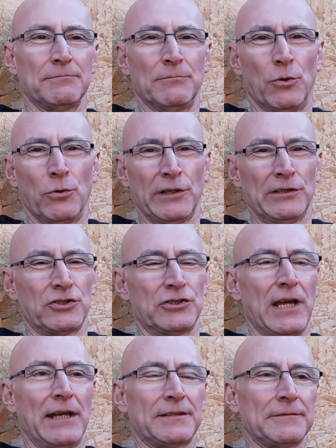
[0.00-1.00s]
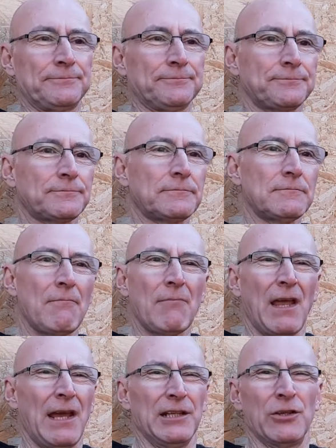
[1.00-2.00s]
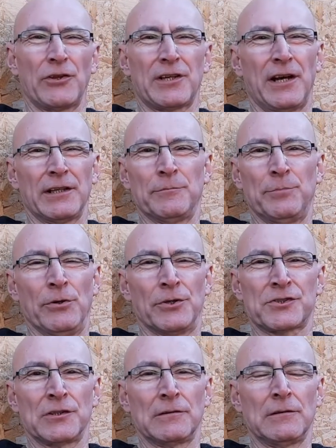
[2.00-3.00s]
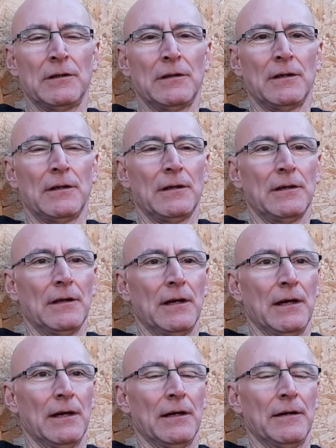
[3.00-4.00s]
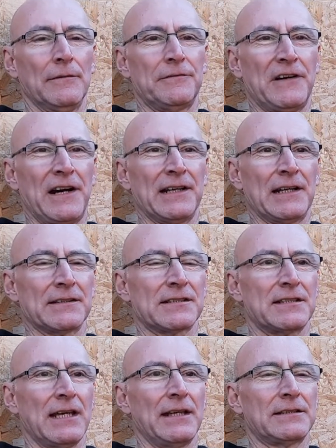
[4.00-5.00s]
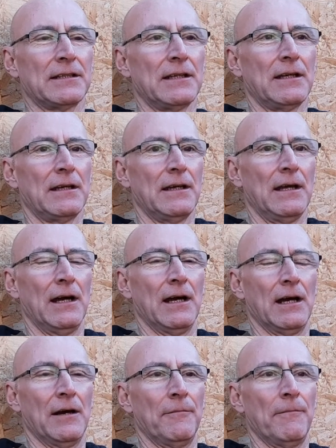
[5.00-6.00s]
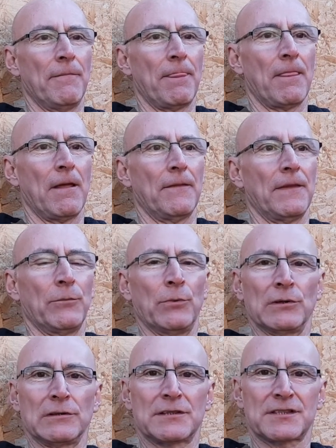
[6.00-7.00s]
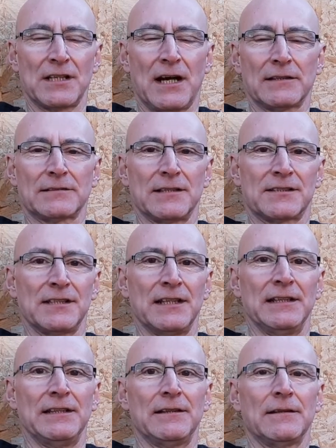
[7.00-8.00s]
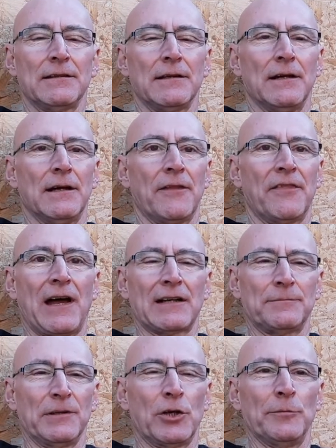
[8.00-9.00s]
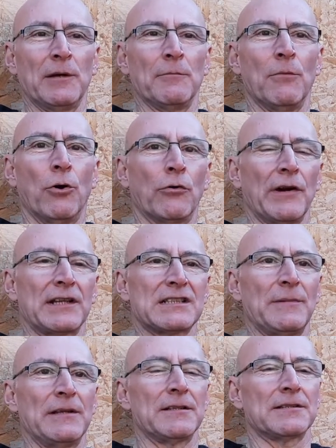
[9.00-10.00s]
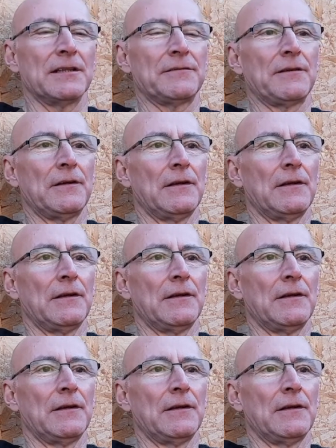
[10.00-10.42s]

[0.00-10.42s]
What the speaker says: mortgage debt, any other kind of personal finance debt, they will start to see that becoming more expensive.